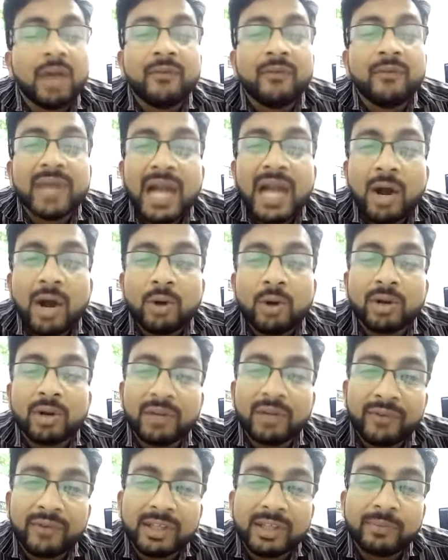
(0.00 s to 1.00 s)
We have to
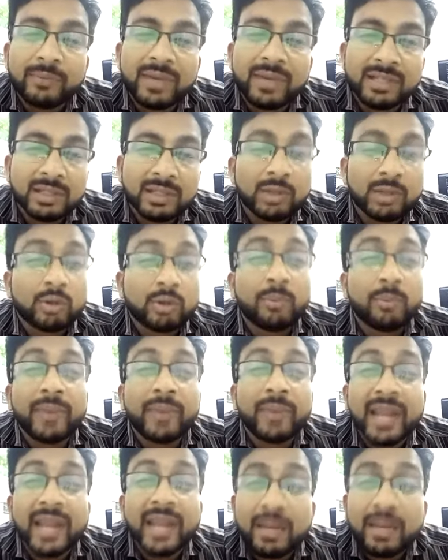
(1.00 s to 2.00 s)
refer the patient to the
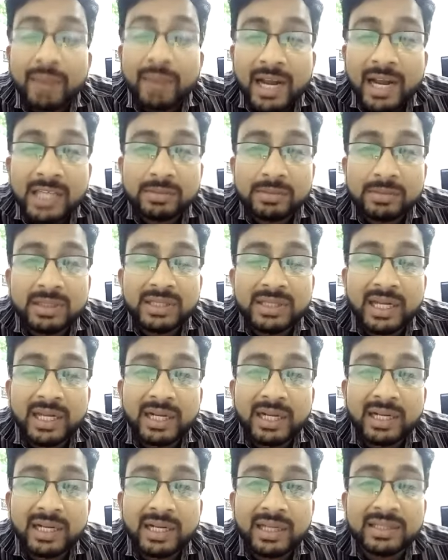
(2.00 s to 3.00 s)
pain management
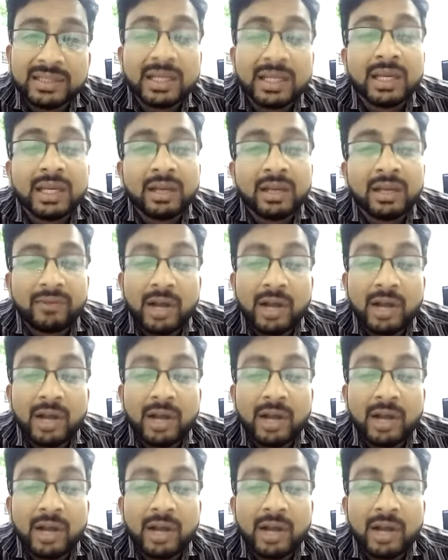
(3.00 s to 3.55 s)
centers.